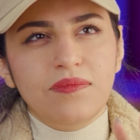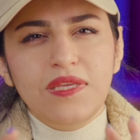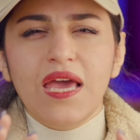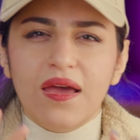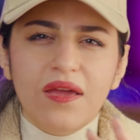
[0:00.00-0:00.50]

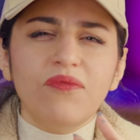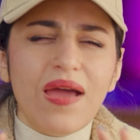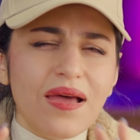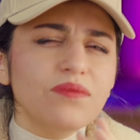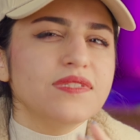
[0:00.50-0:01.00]
yeah,
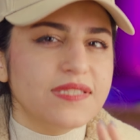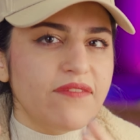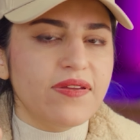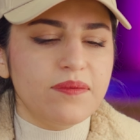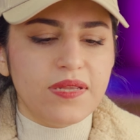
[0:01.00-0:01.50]
around
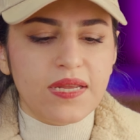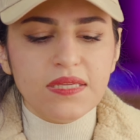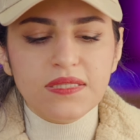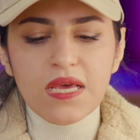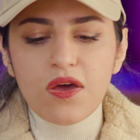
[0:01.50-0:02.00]
7
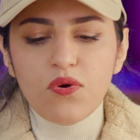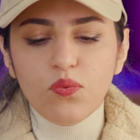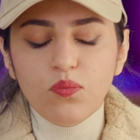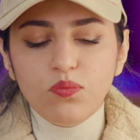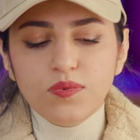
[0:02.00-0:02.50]
minutes.
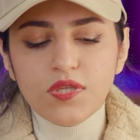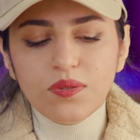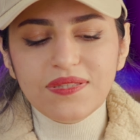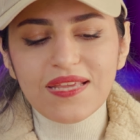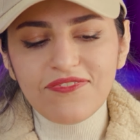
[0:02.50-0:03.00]
So
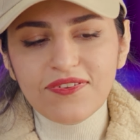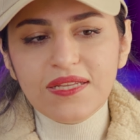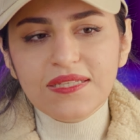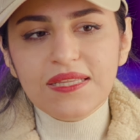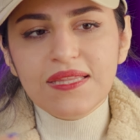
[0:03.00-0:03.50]

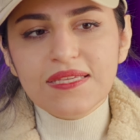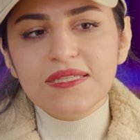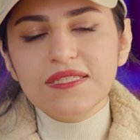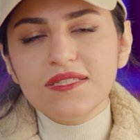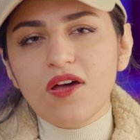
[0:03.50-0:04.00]
definitely this
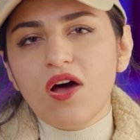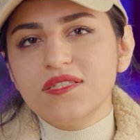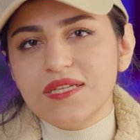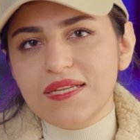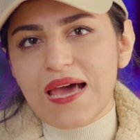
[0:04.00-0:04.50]
is
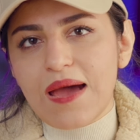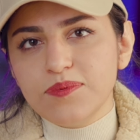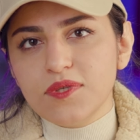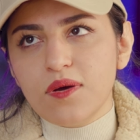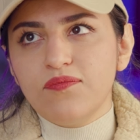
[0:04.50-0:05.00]
not a
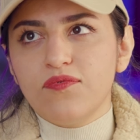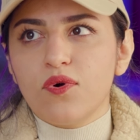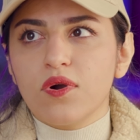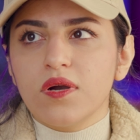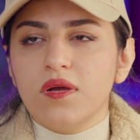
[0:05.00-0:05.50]
laptop
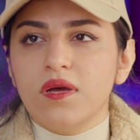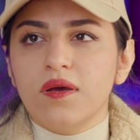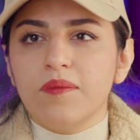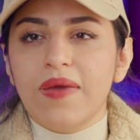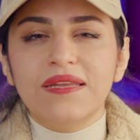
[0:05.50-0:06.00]
for
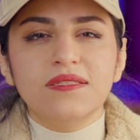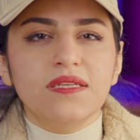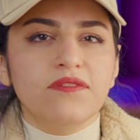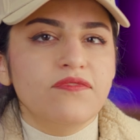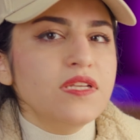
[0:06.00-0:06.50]

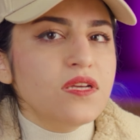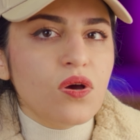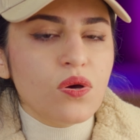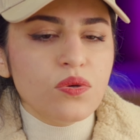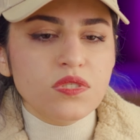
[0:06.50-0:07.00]
editing
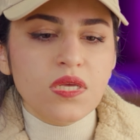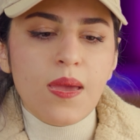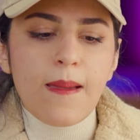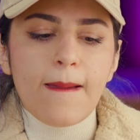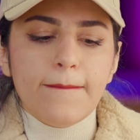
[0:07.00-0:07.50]
videos,
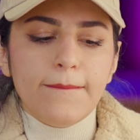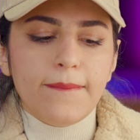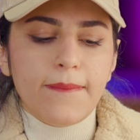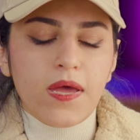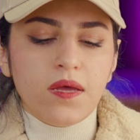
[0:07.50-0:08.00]

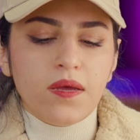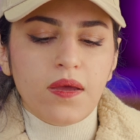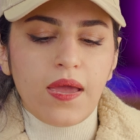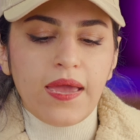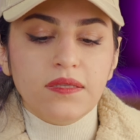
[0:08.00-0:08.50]

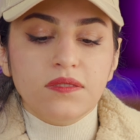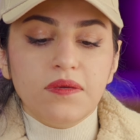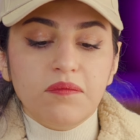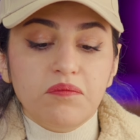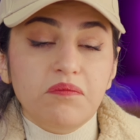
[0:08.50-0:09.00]
and
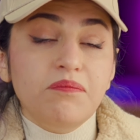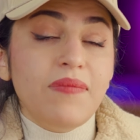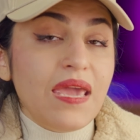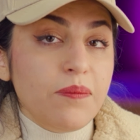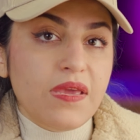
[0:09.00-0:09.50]

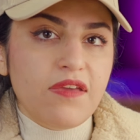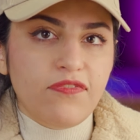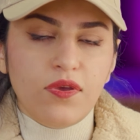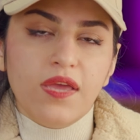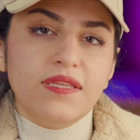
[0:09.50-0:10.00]
maybe if
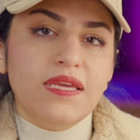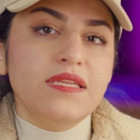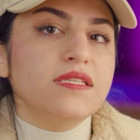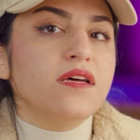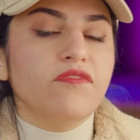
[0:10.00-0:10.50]
you get the
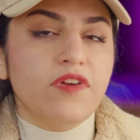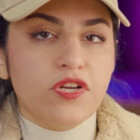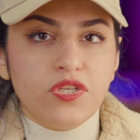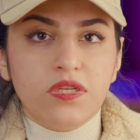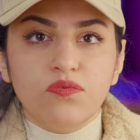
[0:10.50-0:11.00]
Intel
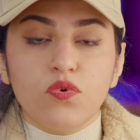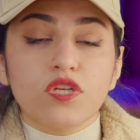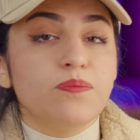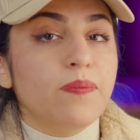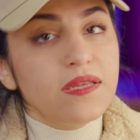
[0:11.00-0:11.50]
version it
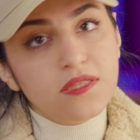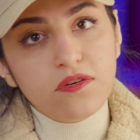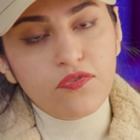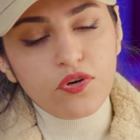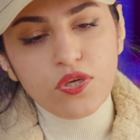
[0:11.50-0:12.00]
works better
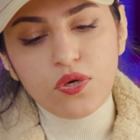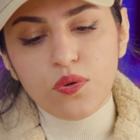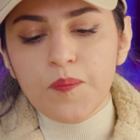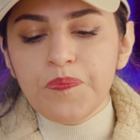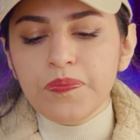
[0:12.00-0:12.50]
for
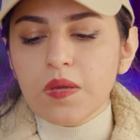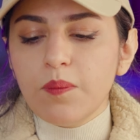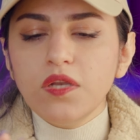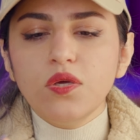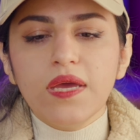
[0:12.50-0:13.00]
you,
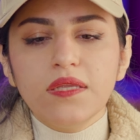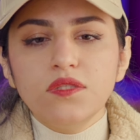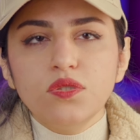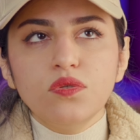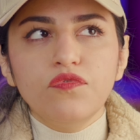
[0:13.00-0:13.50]
but you can
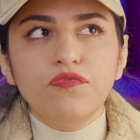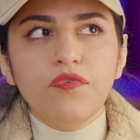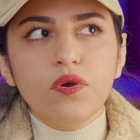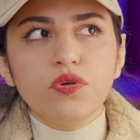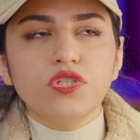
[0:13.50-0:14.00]
do
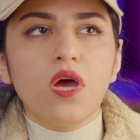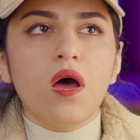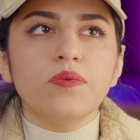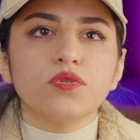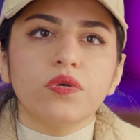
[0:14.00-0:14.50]

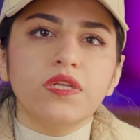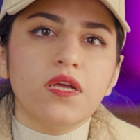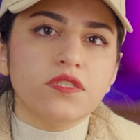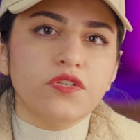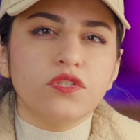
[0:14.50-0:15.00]
Photoshops or
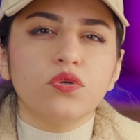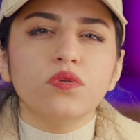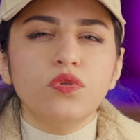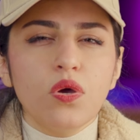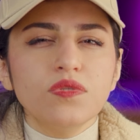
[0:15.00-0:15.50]
Illustrator.
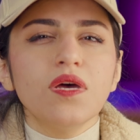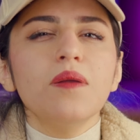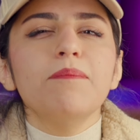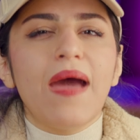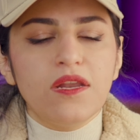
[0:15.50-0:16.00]
Those are
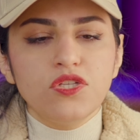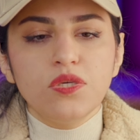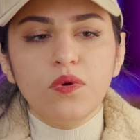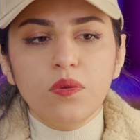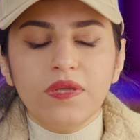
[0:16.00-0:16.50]

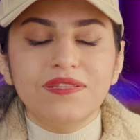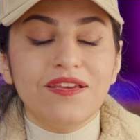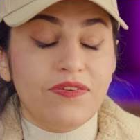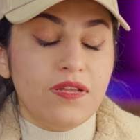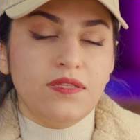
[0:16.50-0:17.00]
manageable, but
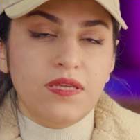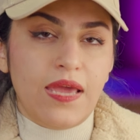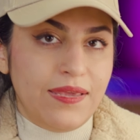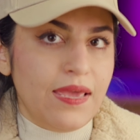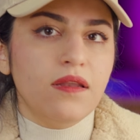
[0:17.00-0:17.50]
definitely
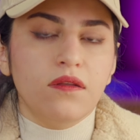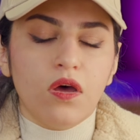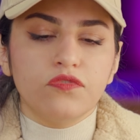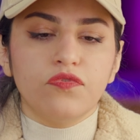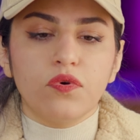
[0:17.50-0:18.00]
again
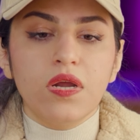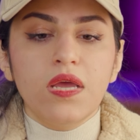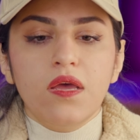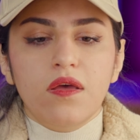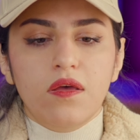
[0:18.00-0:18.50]
not for
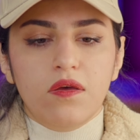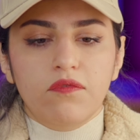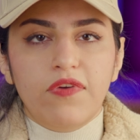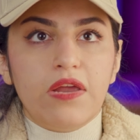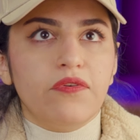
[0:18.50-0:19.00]

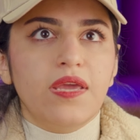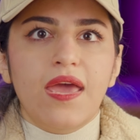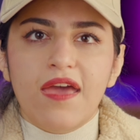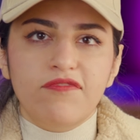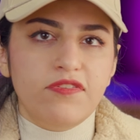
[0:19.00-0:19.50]
very
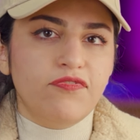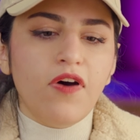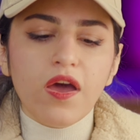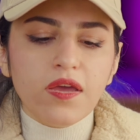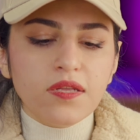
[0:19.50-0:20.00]
heavy
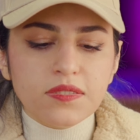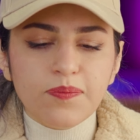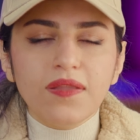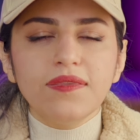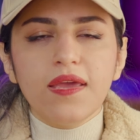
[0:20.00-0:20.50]
files,
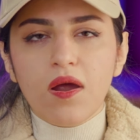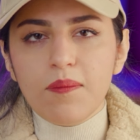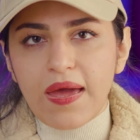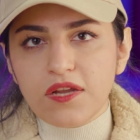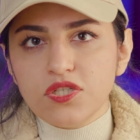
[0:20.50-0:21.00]
but they are
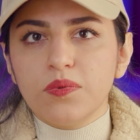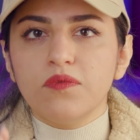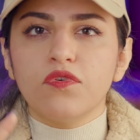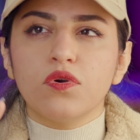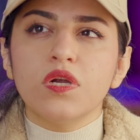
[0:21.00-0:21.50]
manageable
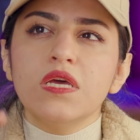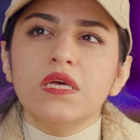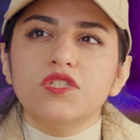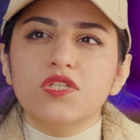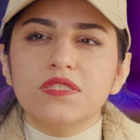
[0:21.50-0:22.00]
for
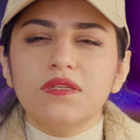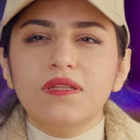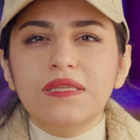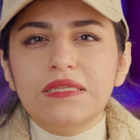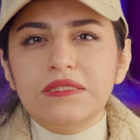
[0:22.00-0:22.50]
just
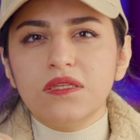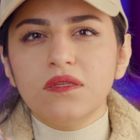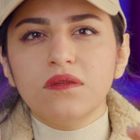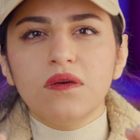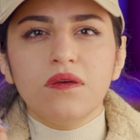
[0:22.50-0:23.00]

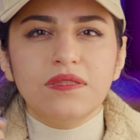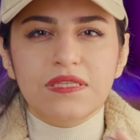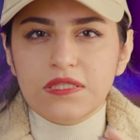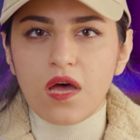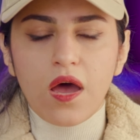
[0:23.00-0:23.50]
little
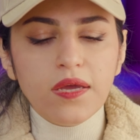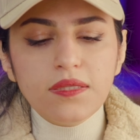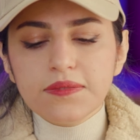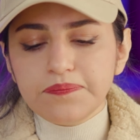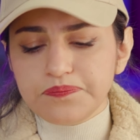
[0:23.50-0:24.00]

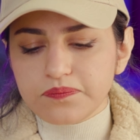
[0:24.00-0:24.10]
designs.